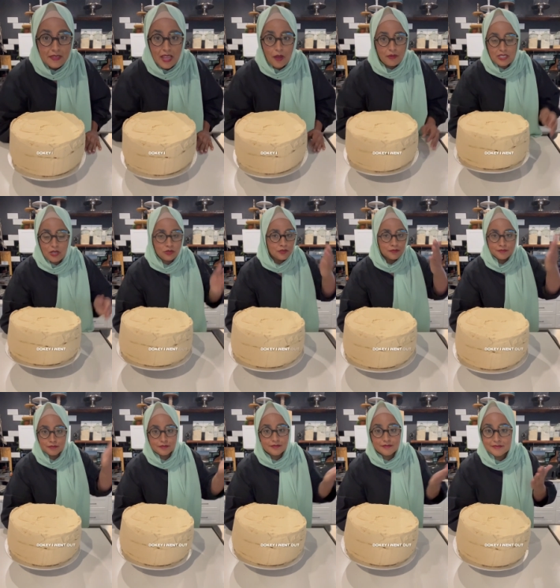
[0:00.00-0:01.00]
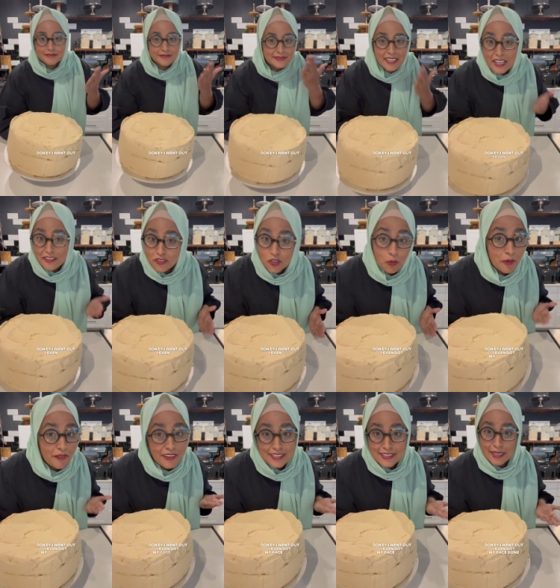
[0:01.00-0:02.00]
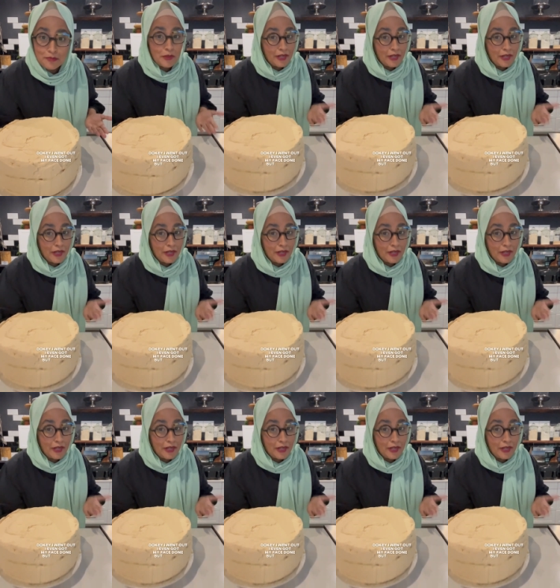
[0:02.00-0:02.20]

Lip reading: I went out. Even got my face done. But